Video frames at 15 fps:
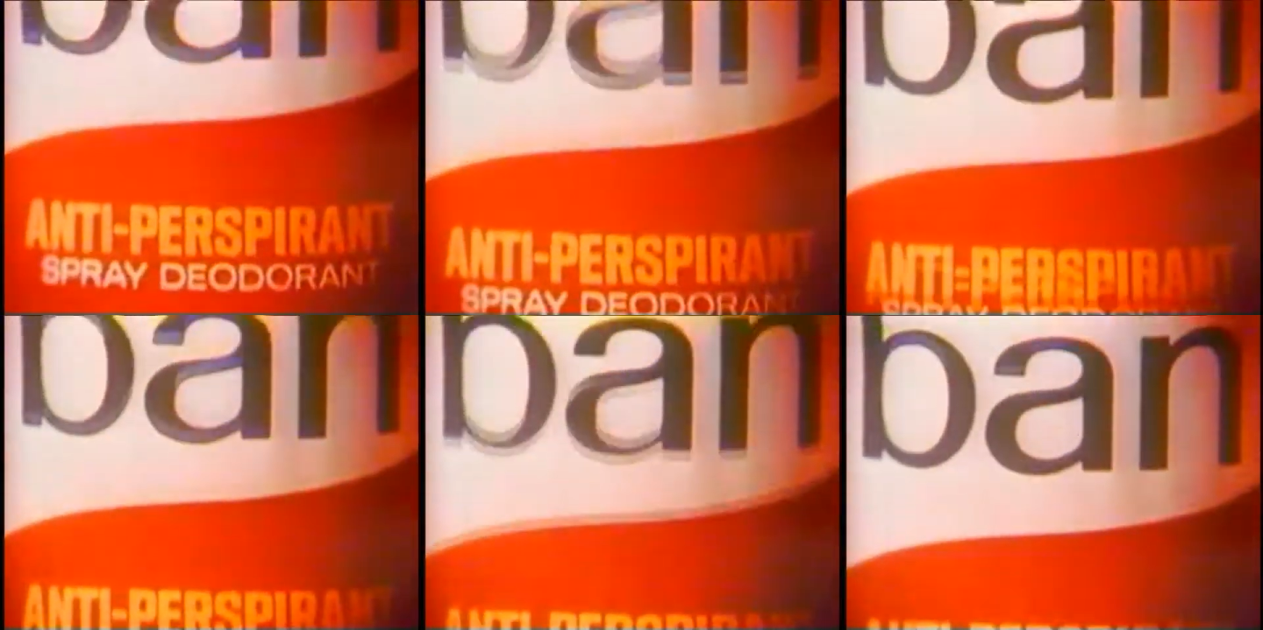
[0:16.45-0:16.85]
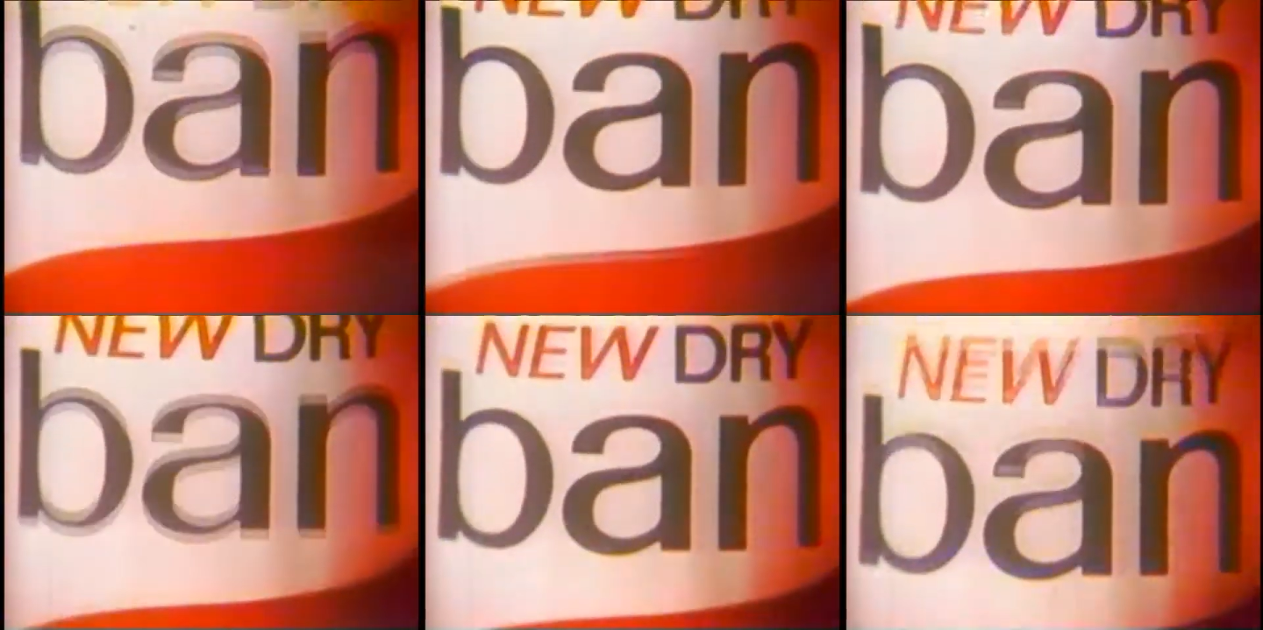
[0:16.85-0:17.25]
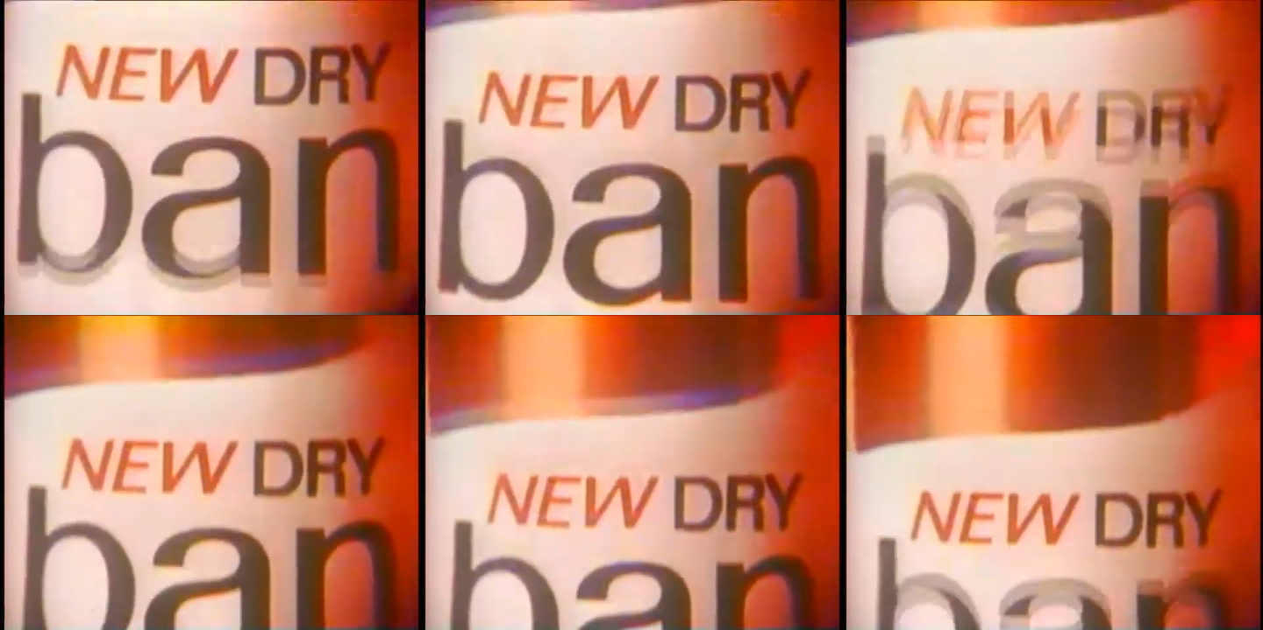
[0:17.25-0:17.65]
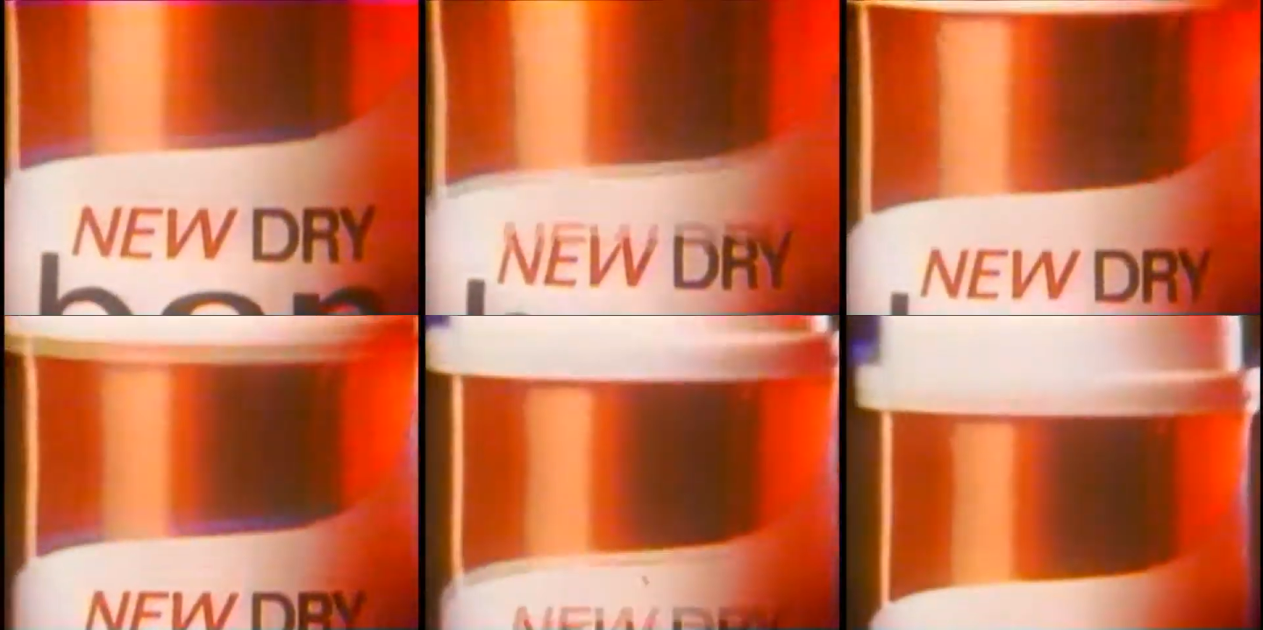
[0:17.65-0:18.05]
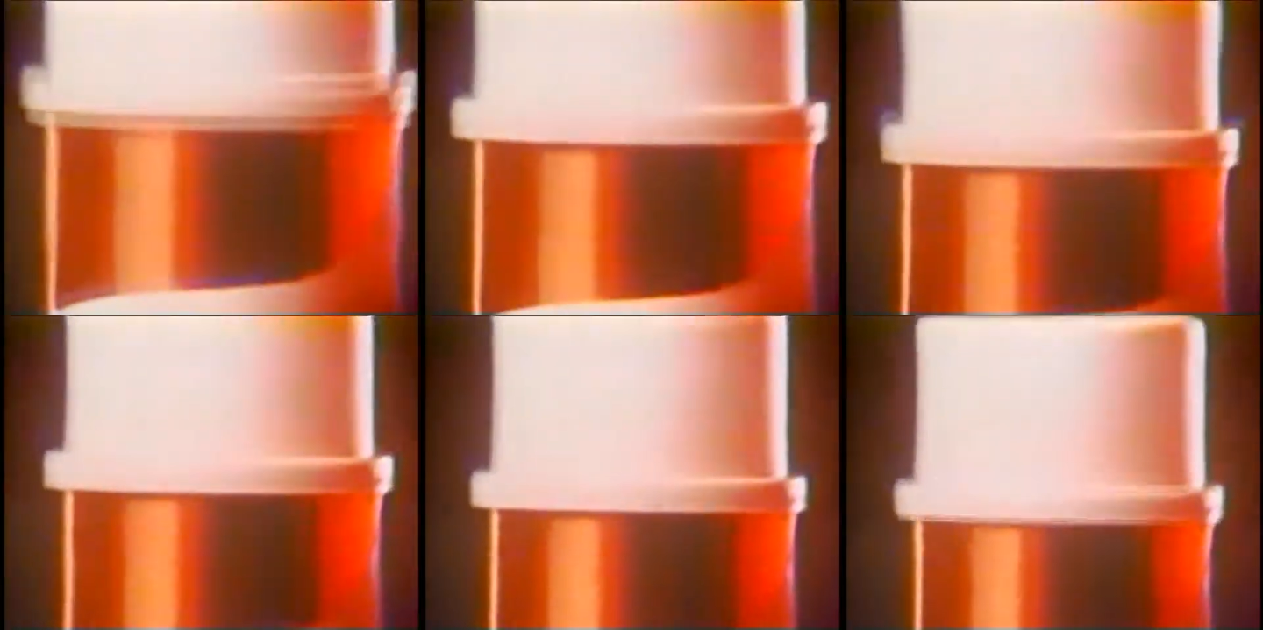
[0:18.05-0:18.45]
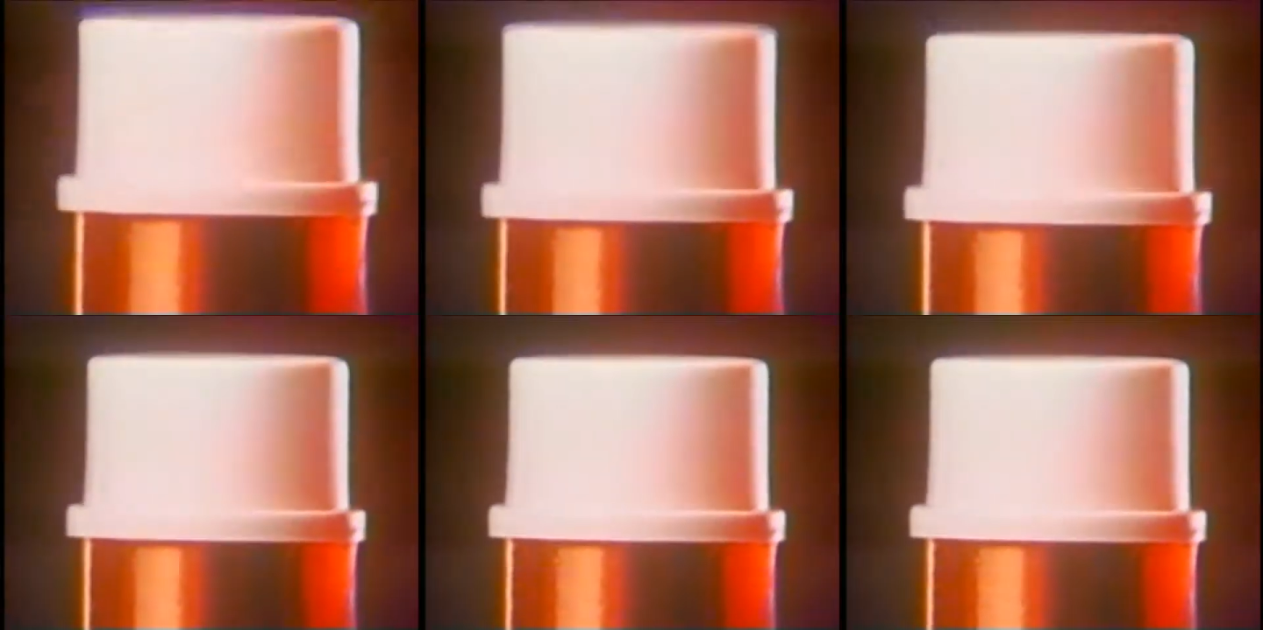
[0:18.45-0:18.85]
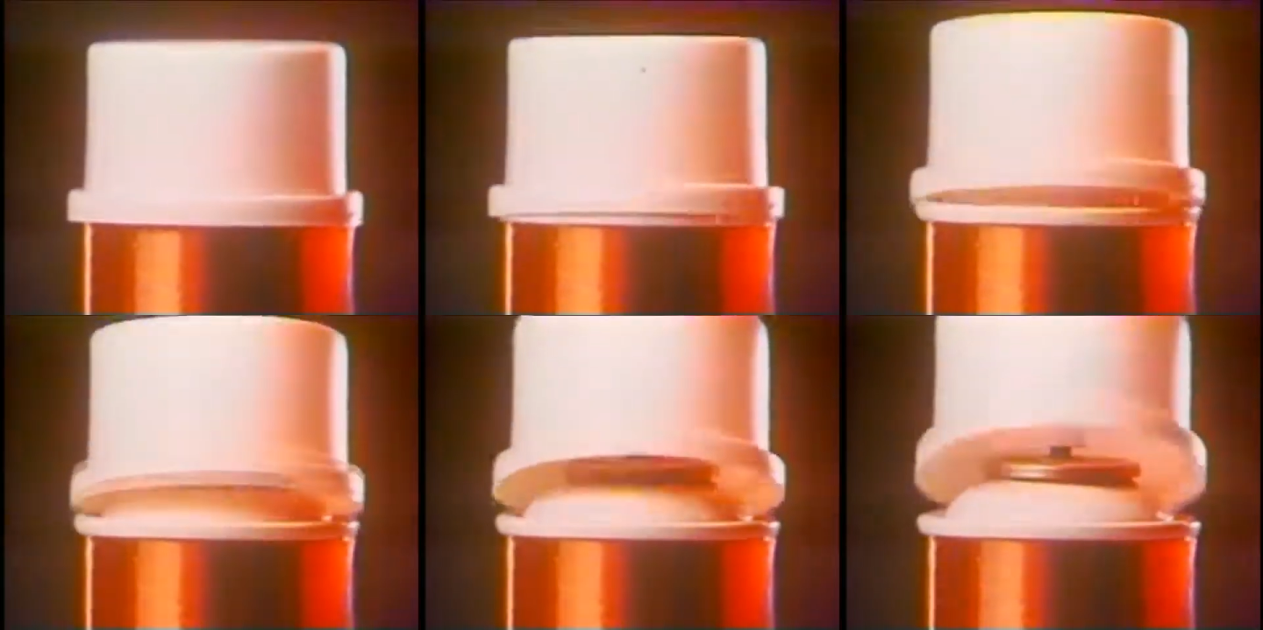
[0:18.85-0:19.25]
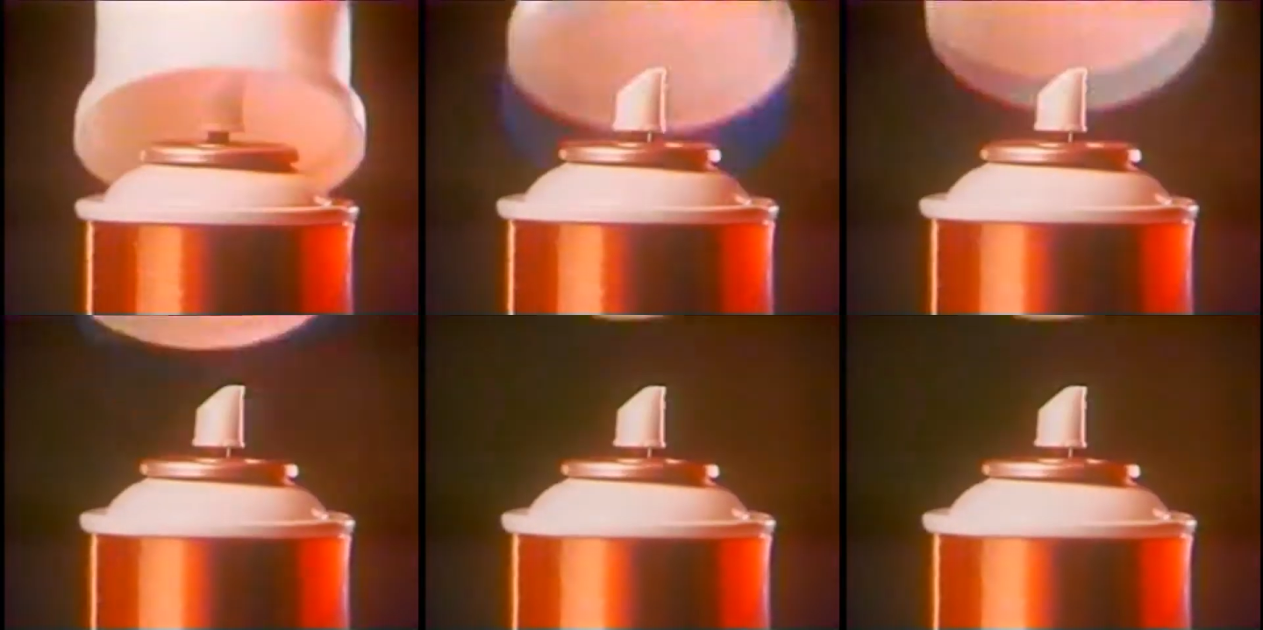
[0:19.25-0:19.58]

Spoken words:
No face is visible, so there are no lips to read.